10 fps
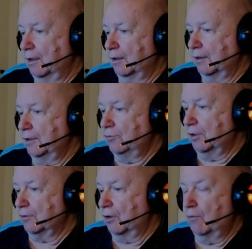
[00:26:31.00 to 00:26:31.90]
he
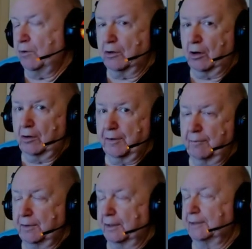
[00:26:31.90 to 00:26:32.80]
said, "Oh, we'll call the,"
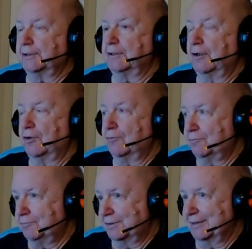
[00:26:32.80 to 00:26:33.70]
and I said, "No."
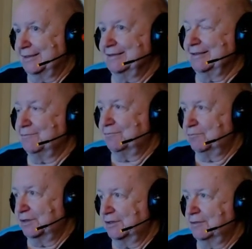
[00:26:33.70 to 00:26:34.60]
I said,
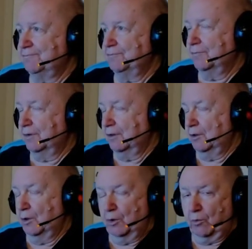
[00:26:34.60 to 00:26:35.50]
uh,
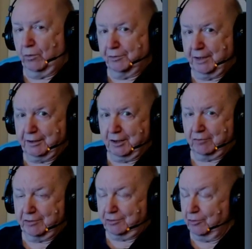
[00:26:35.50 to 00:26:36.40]
"We'll take care of
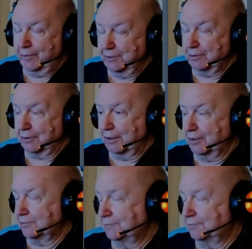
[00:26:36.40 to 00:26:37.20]
it." So we took care of it.